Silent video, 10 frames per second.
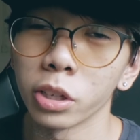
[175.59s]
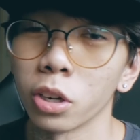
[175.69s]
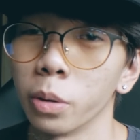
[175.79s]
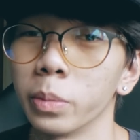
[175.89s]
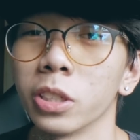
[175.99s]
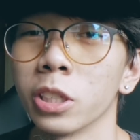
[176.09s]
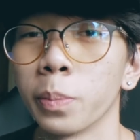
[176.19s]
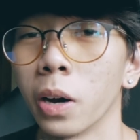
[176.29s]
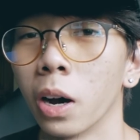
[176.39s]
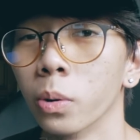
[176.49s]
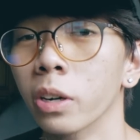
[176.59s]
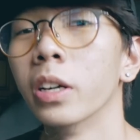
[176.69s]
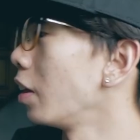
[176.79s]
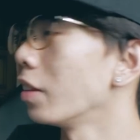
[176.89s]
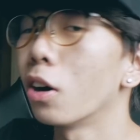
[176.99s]
km per hour.
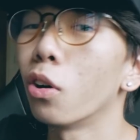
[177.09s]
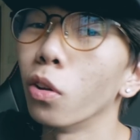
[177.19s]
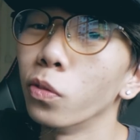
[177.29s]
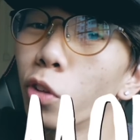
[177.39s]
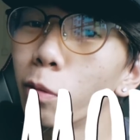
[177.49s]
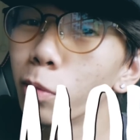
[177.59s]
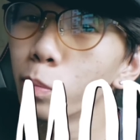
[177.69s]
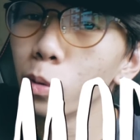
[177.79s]
And now on normal